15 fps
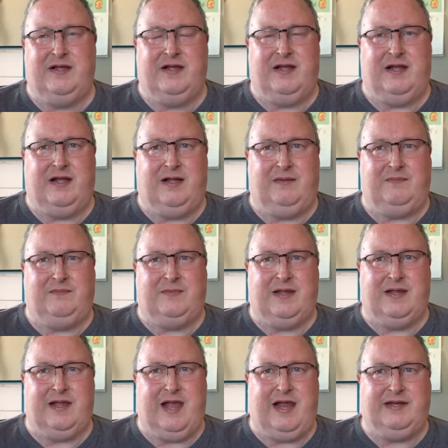
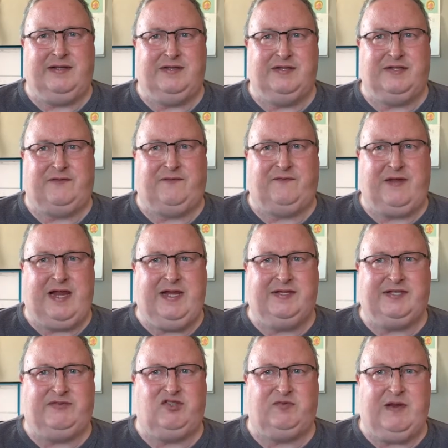Aiden's fiend
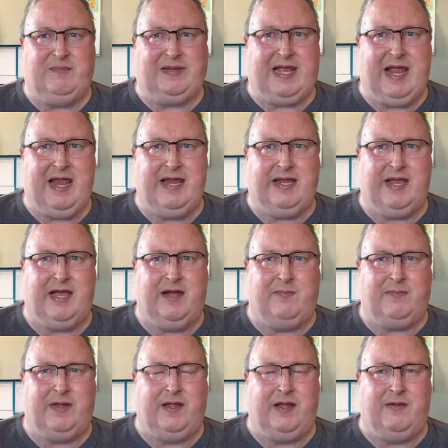seems to be playing up,
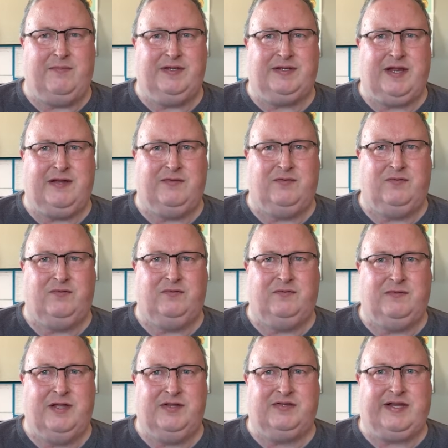it's getting
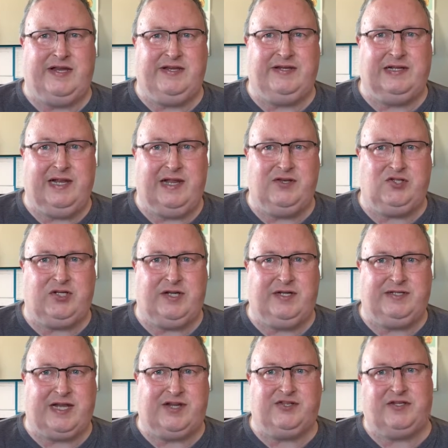glitchy, he
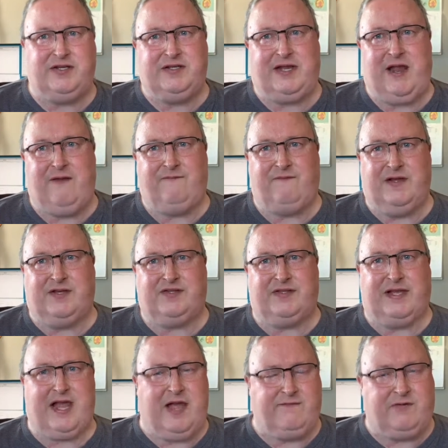takes it in to get fixed, they
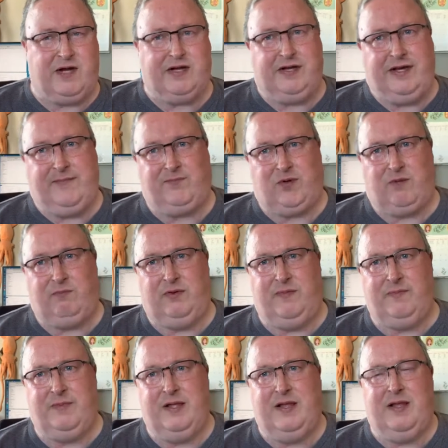can't find any
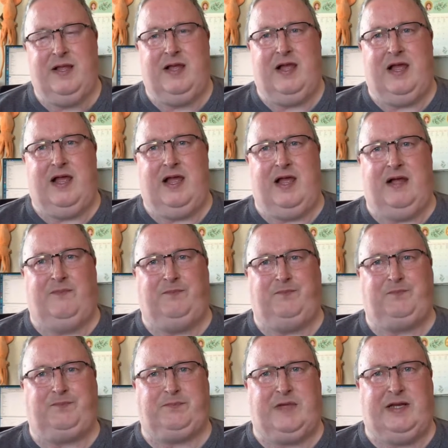problem.
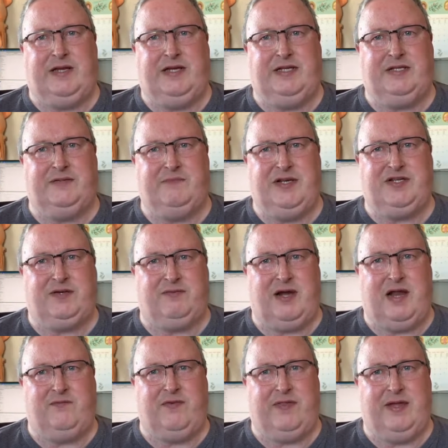And he's messing
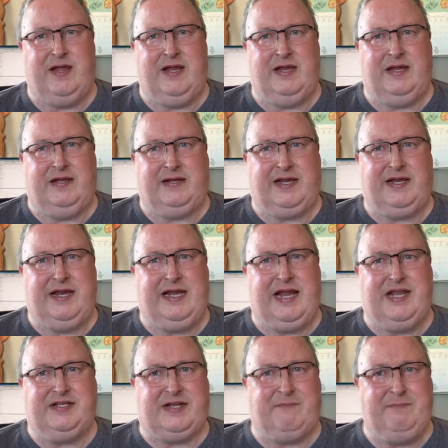around with it, and he
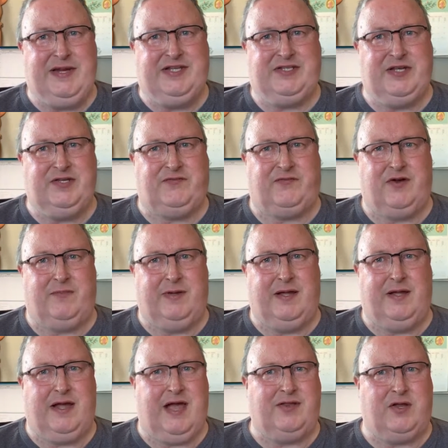gets a message from an
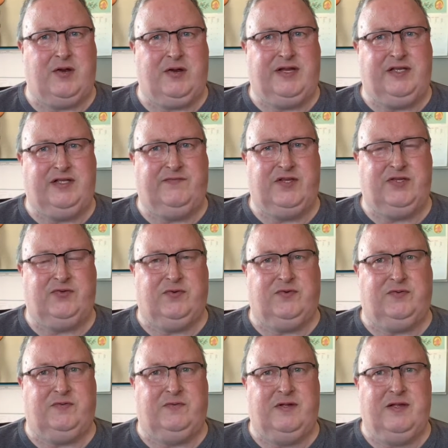unknown
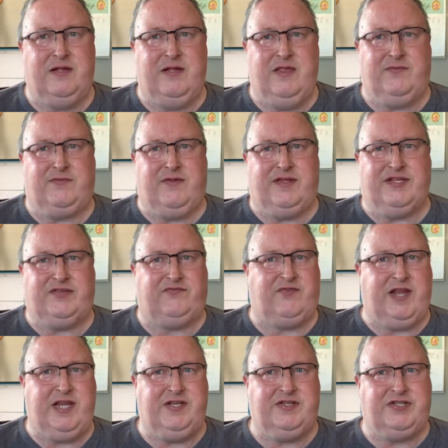individual through this
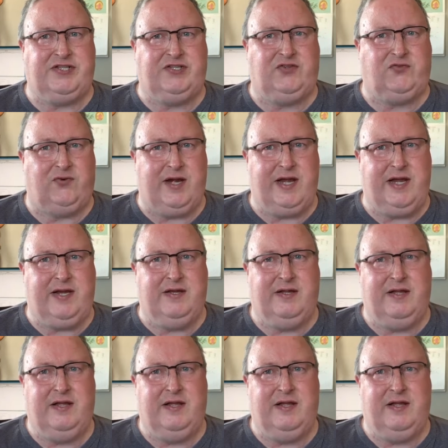fiend's screen,